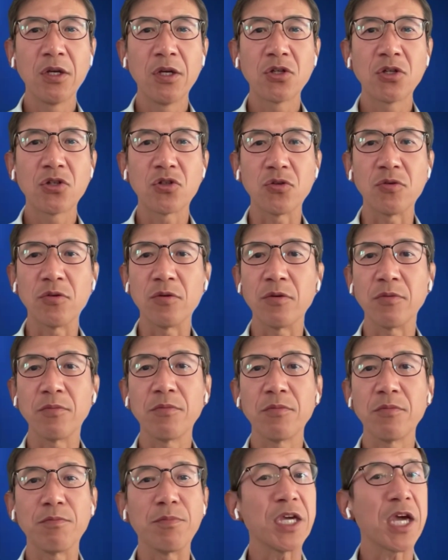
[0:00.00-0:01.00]
should
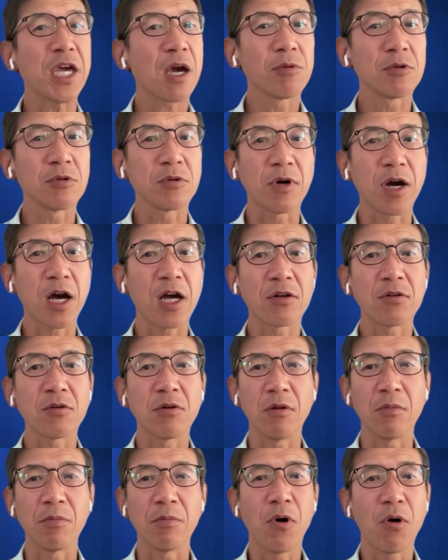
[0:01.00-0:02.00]
be able to
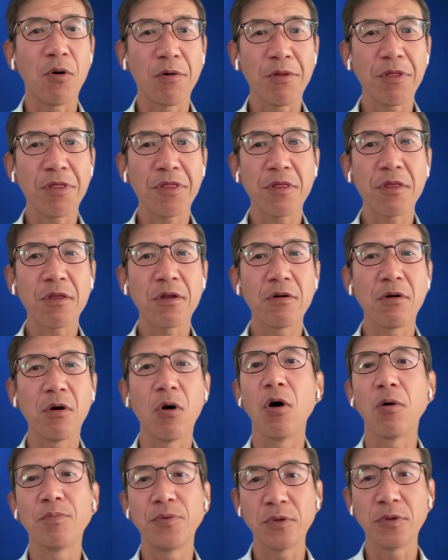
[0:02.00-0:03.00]
handle both
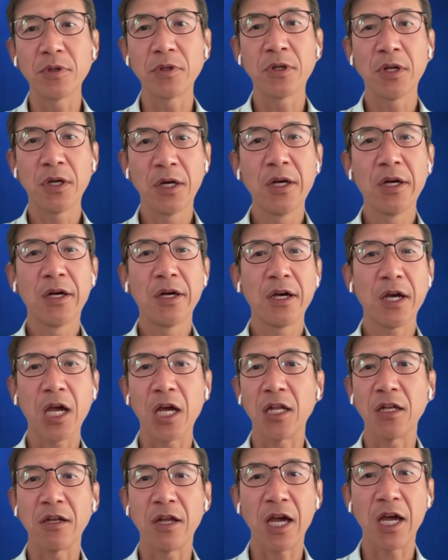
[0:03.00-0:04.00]
open
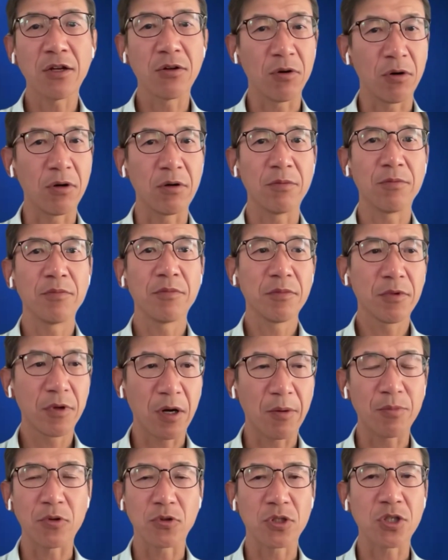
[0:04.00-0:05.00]
and endo
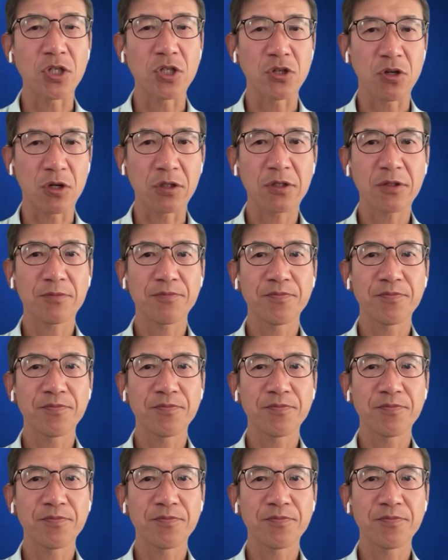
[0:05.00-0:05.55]
procedures.